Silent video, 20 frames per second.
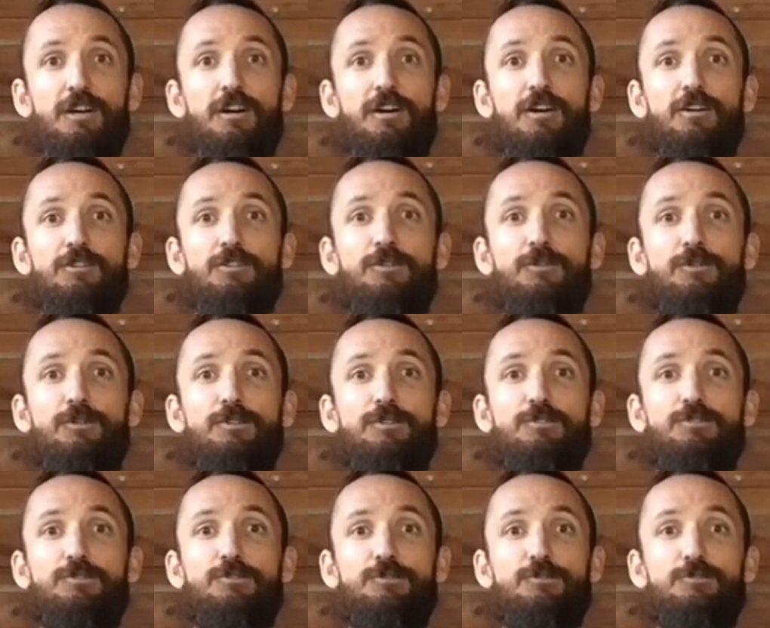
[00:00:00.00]
are going
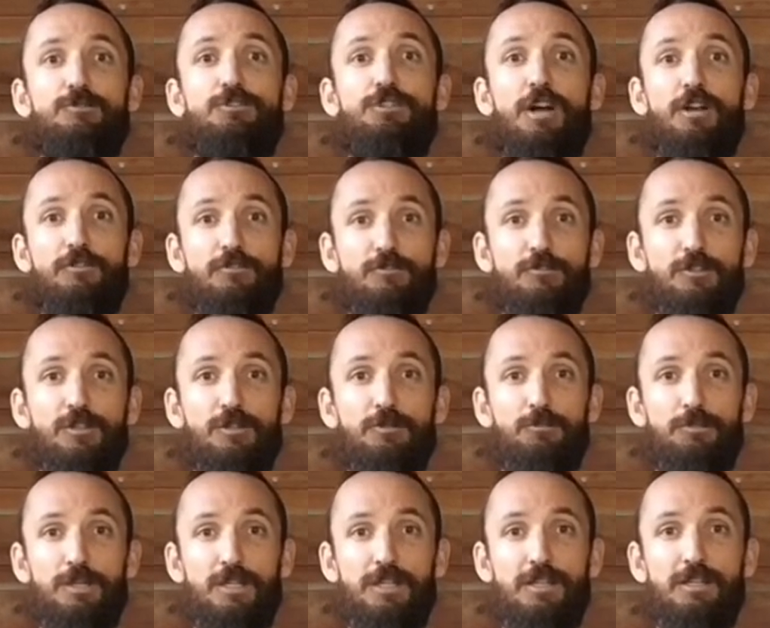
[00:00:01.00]
to generally
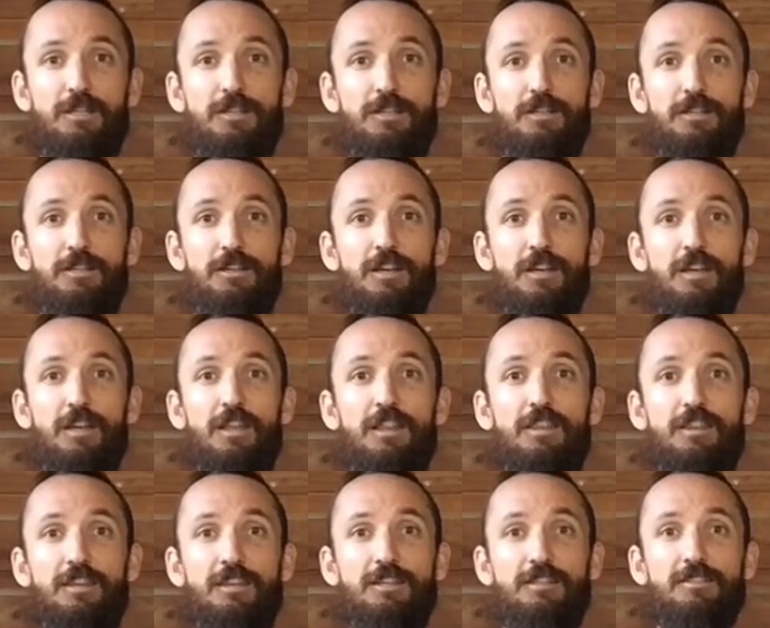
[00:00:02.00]
be
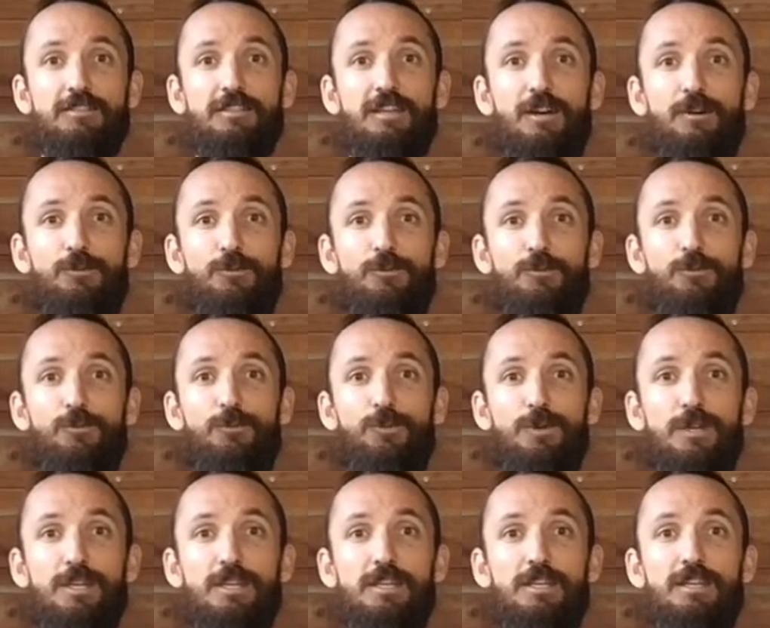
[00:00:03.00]
things that
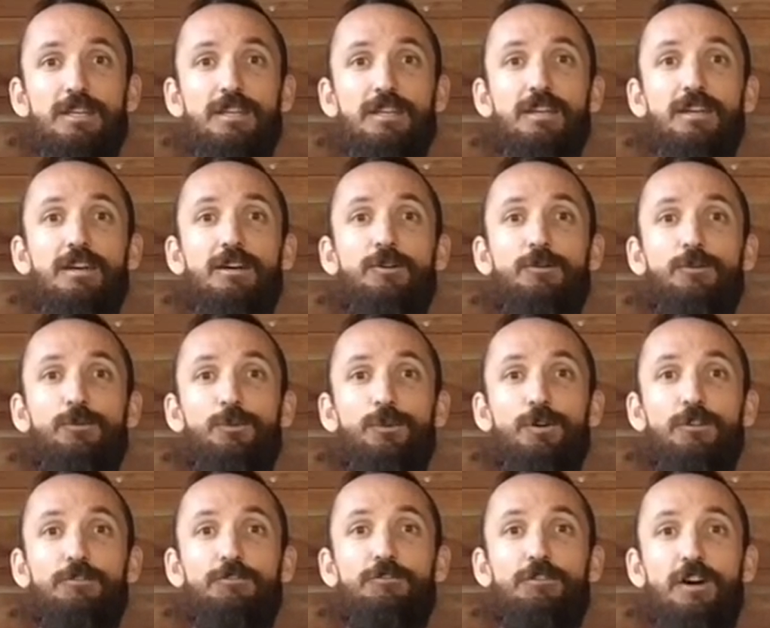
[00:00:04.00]
we
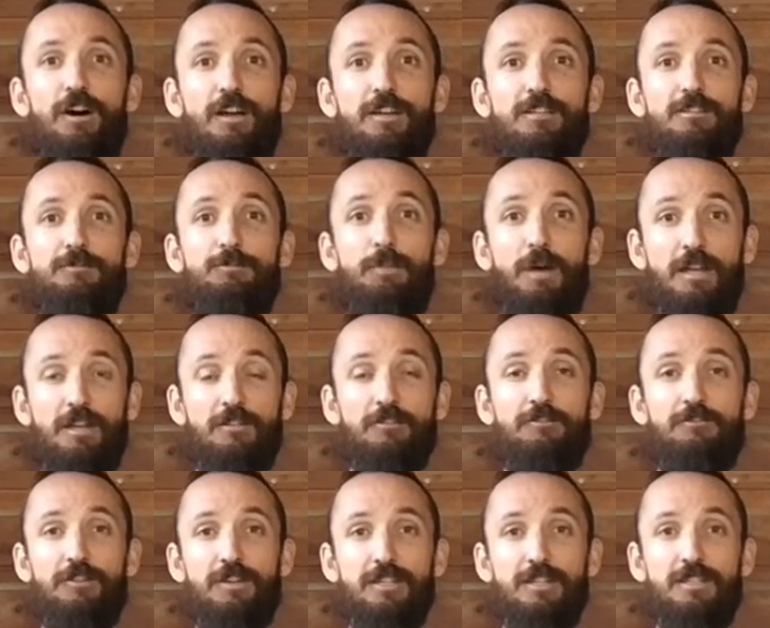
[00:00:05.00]
will find
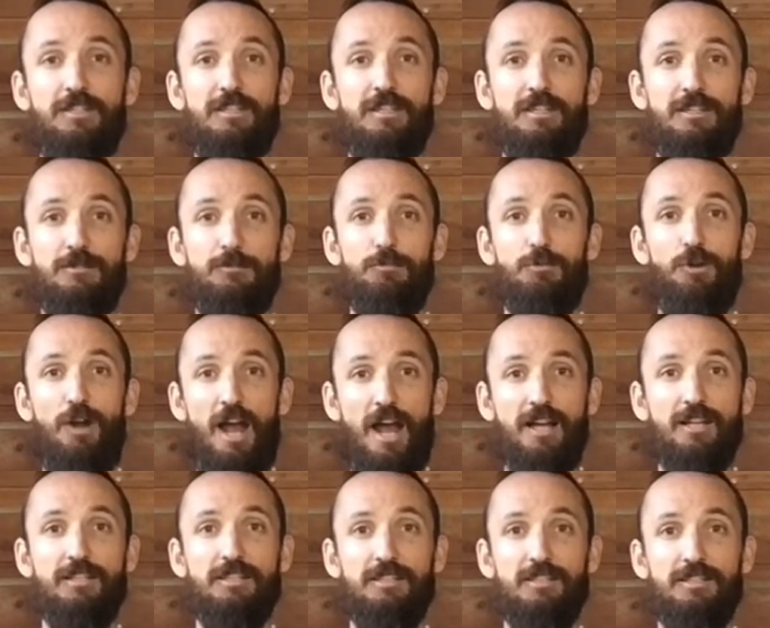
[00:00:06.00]
benefit in
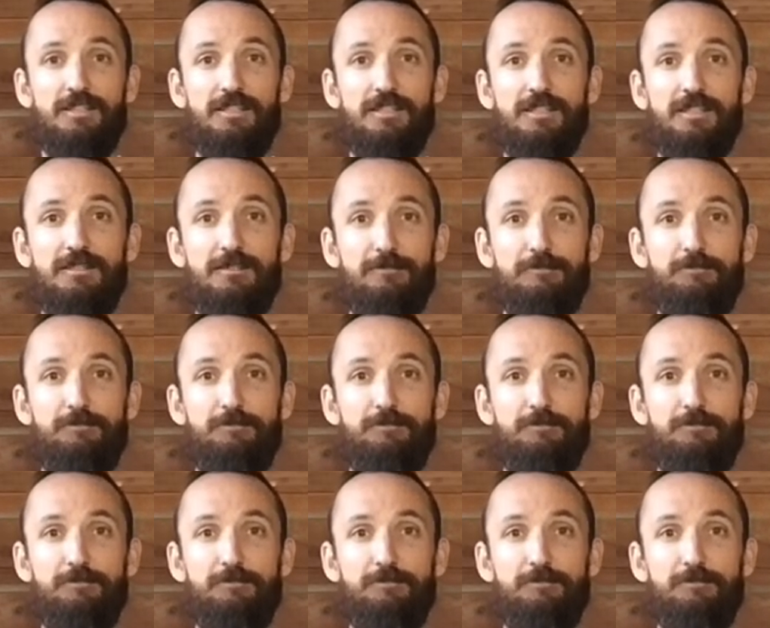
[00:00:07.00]
practicing.